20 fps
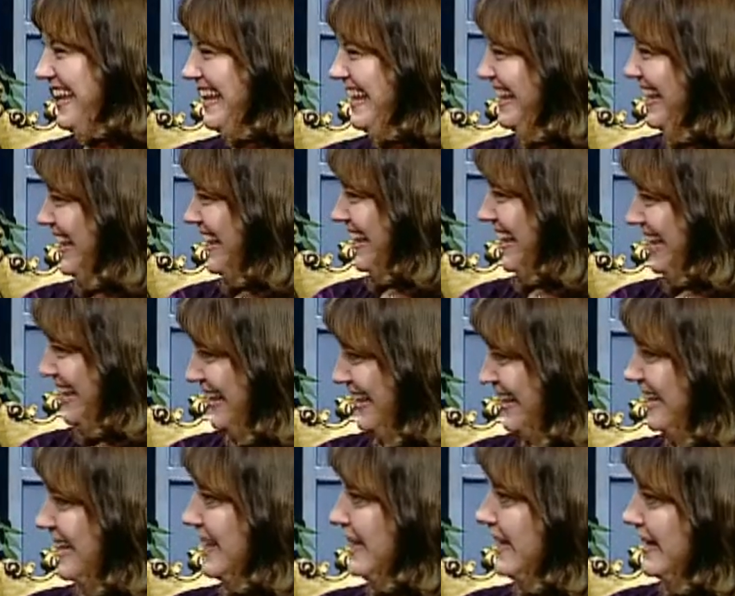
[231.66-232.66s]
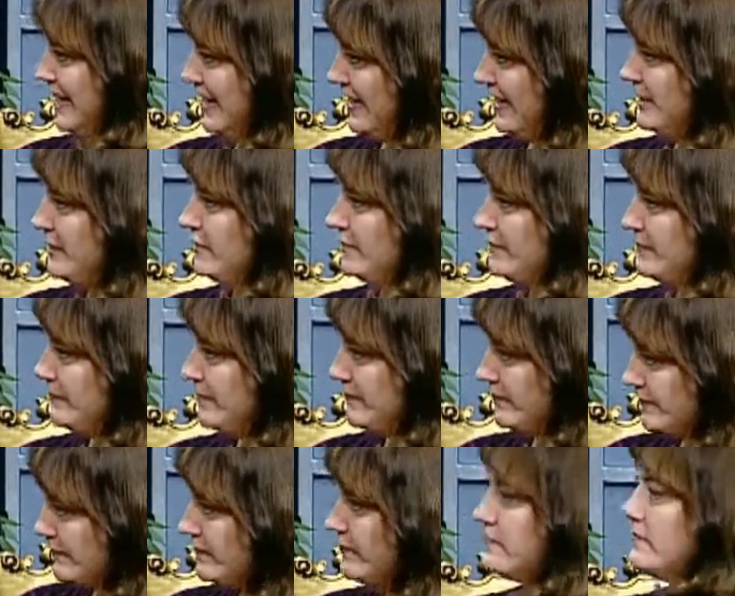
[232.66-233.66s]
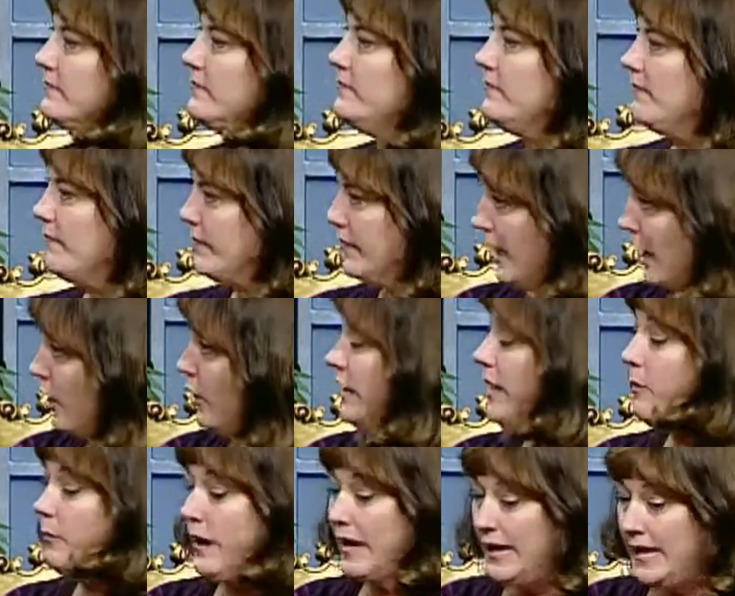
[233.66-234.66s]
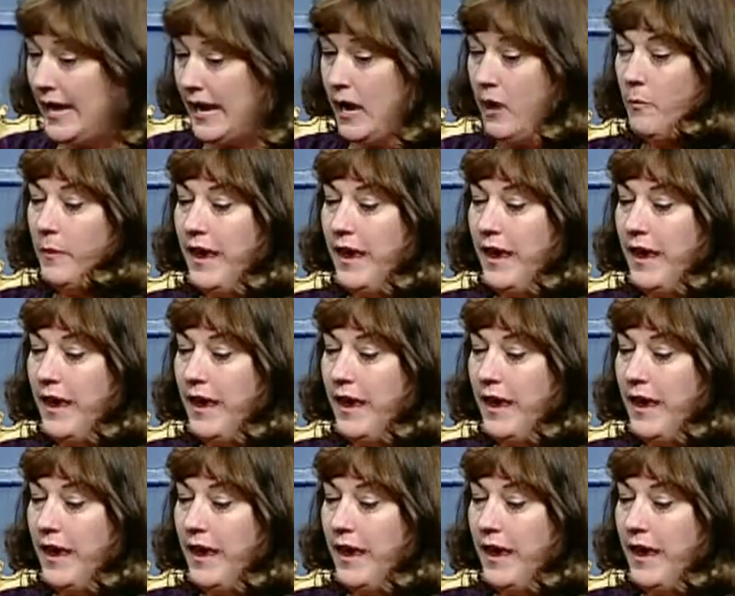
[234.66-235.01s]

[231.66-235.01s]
now, do they fit most toasters? yeah, right now